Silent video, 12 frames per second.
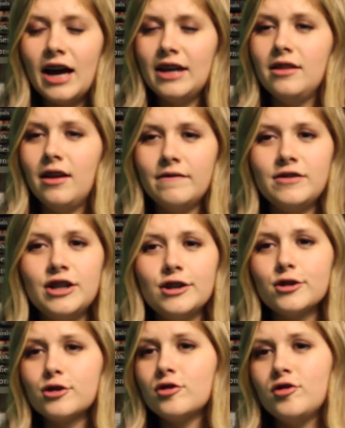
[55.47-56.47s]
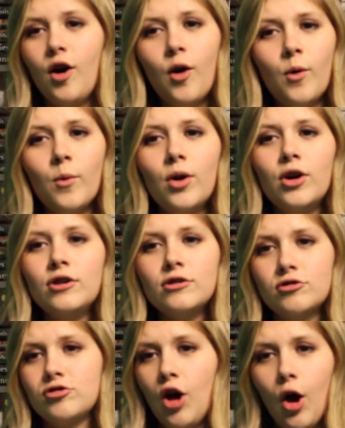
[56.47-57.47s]
I loved it so,
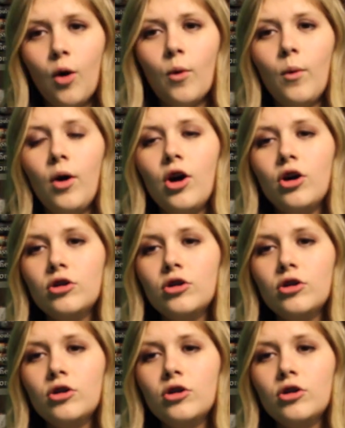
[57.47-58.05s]
so,